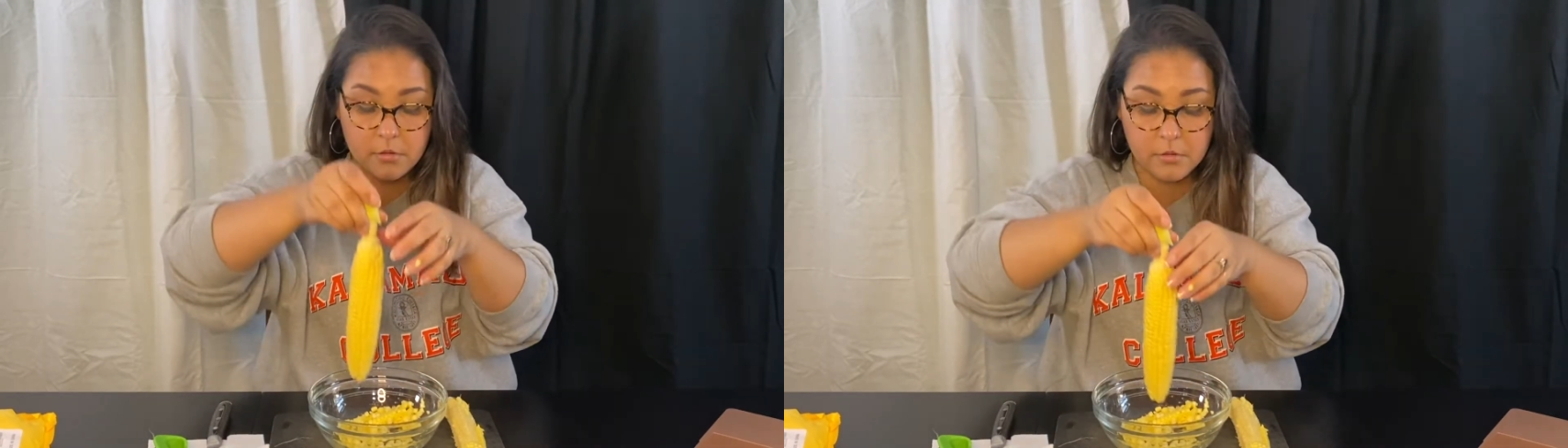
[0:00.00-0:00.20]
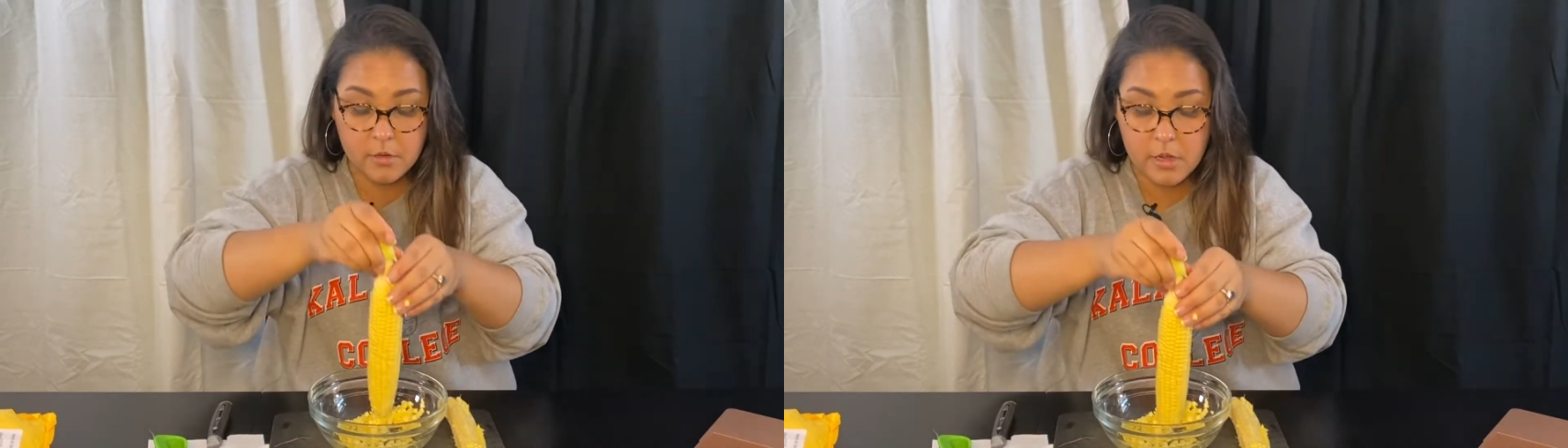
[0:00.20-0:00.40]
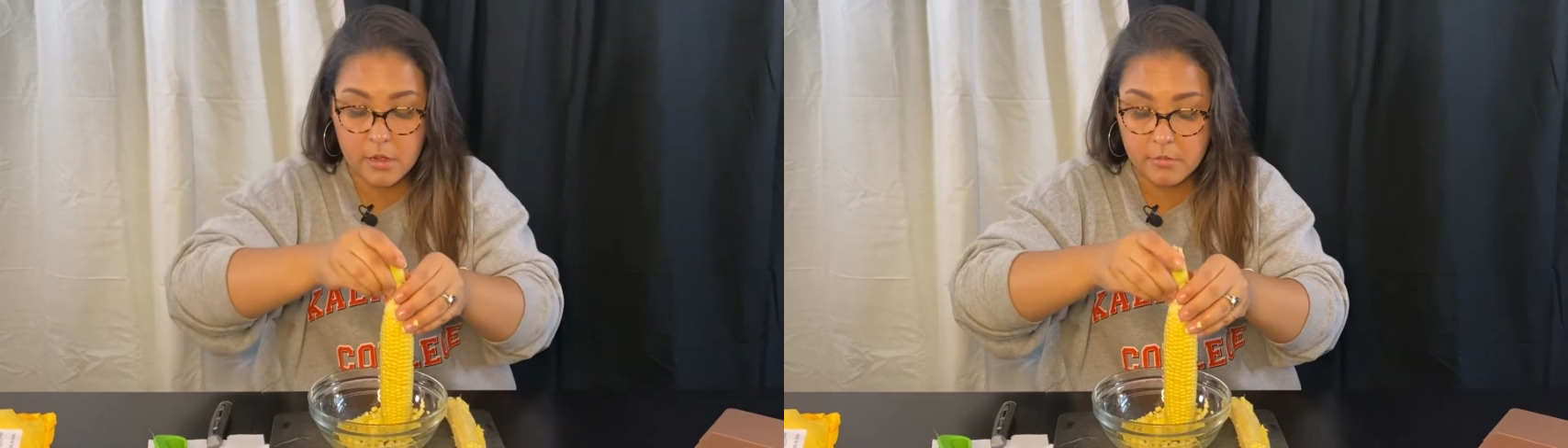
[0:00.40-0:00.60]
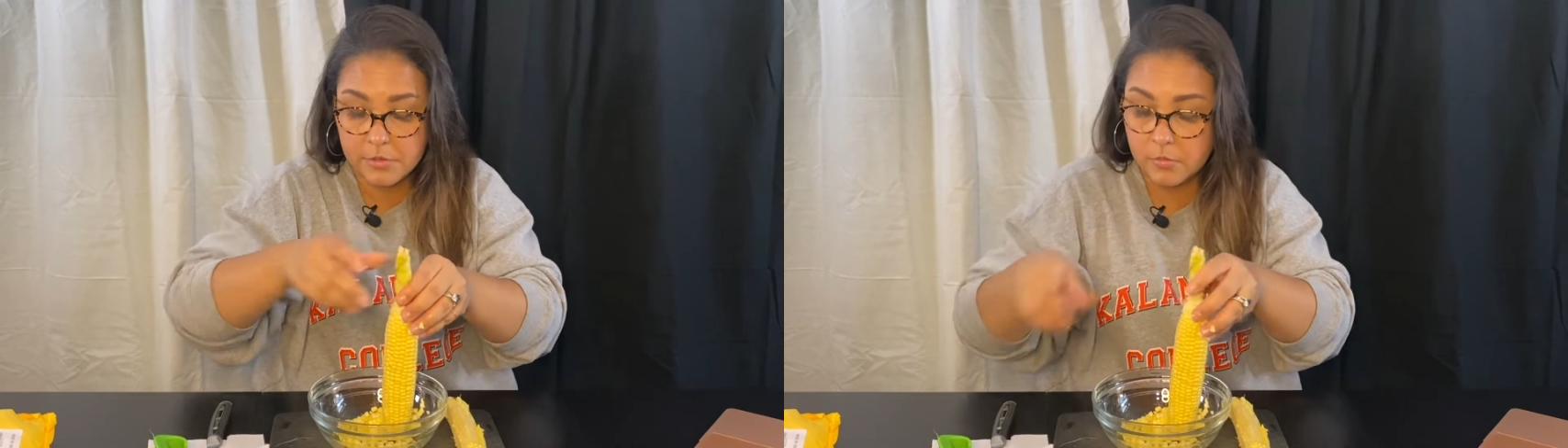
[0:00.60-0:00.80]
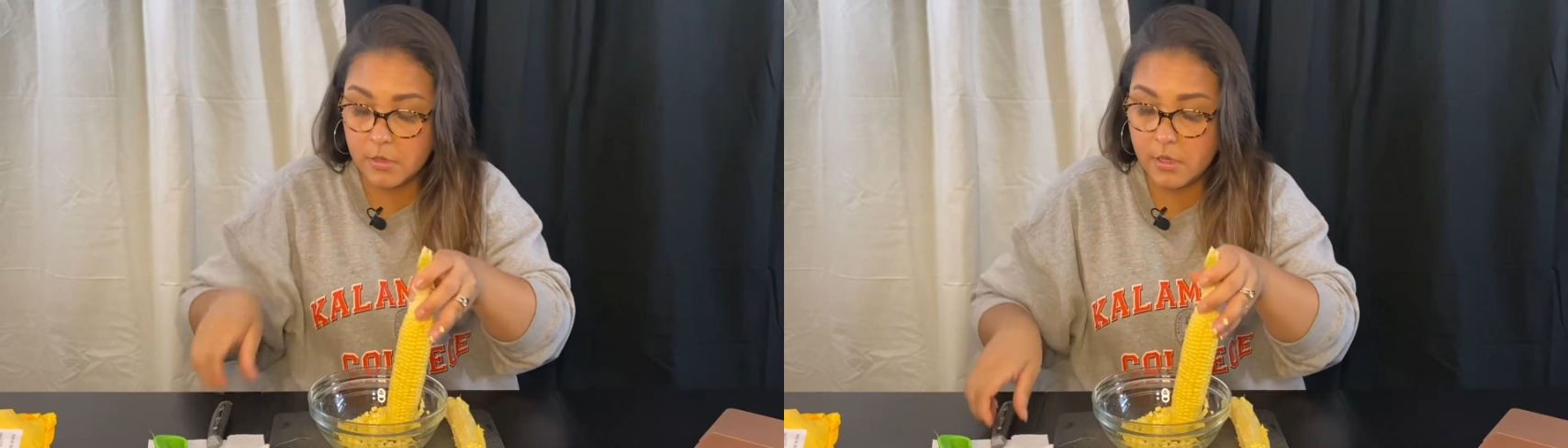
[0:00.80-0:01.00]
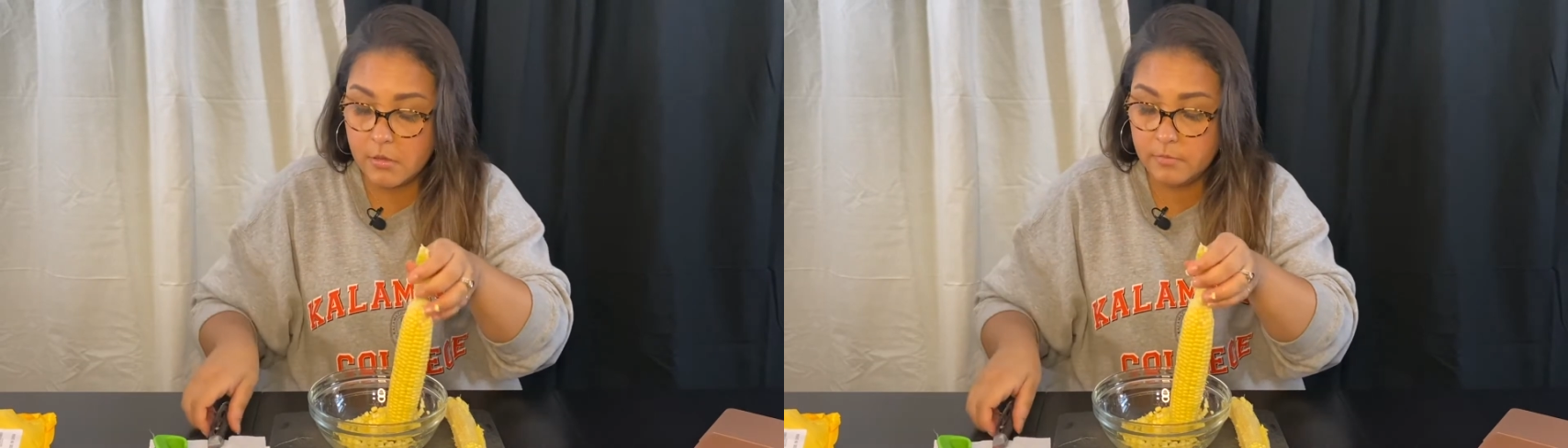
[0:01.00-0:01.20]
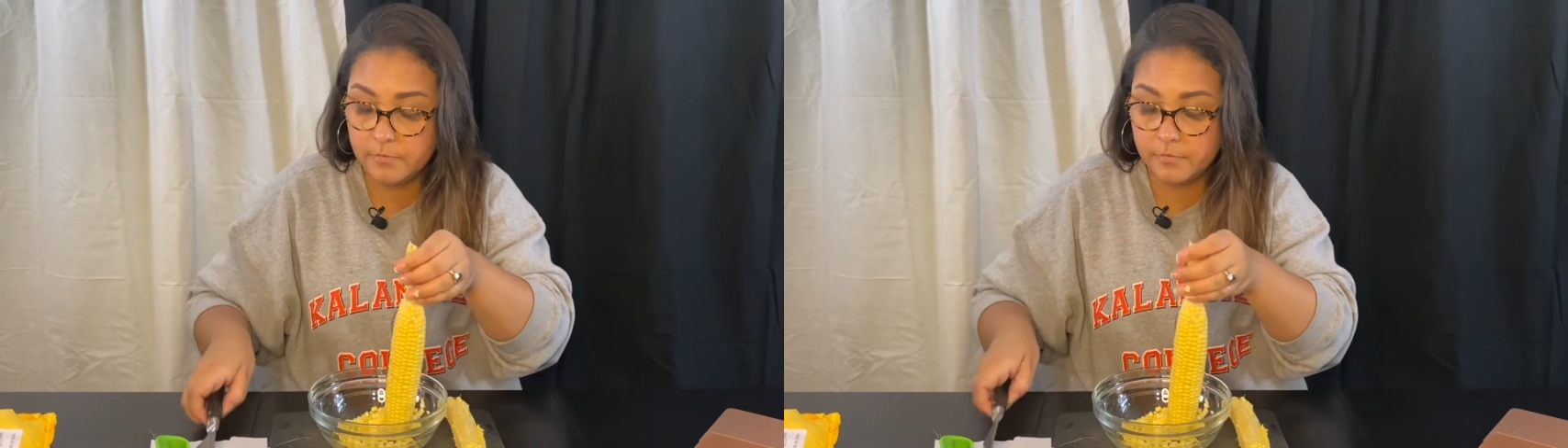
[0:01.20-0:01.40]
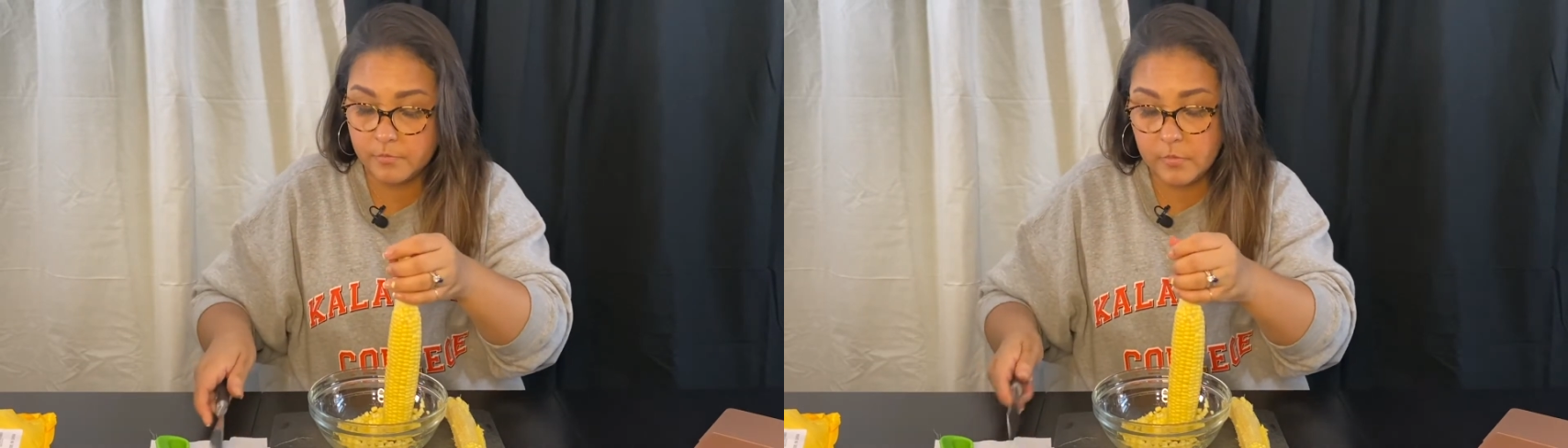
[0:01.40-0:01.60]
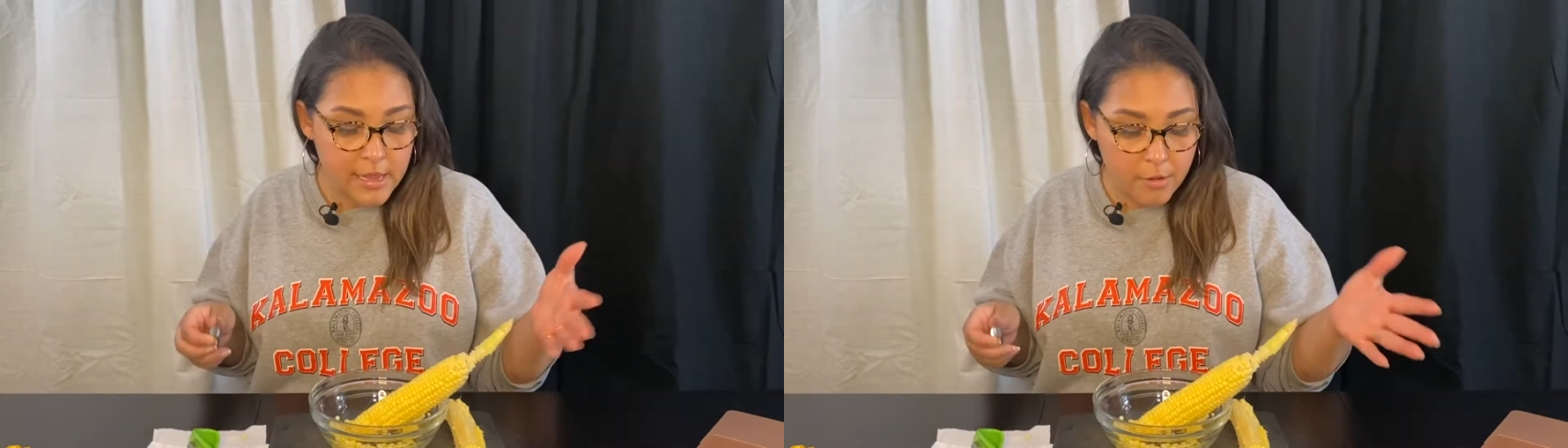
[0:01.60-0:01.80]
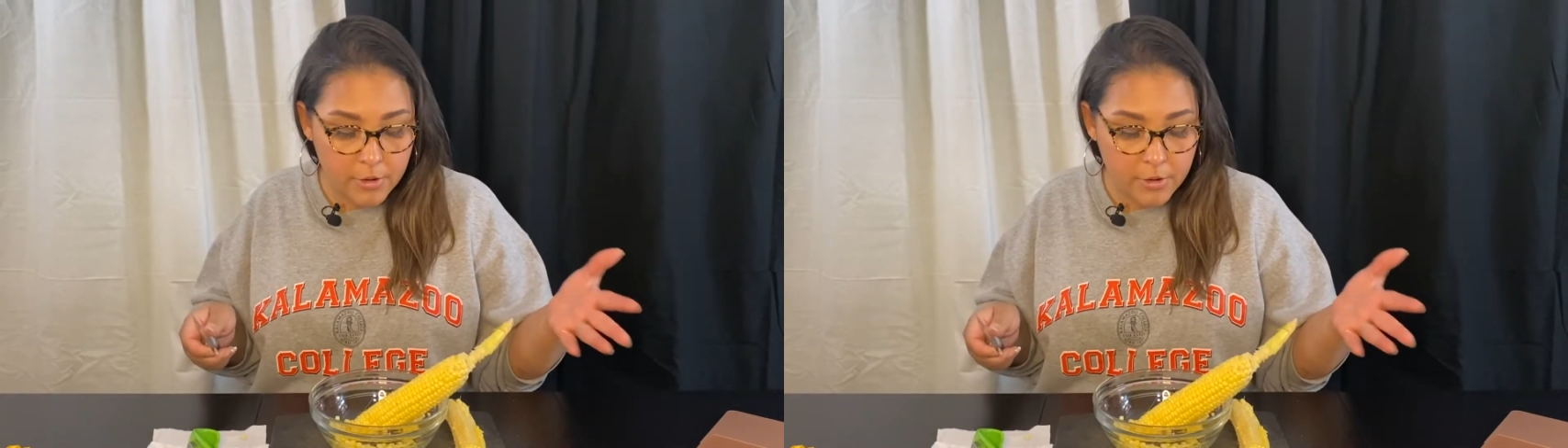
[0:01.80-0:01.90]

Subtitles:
on the cob as well. Now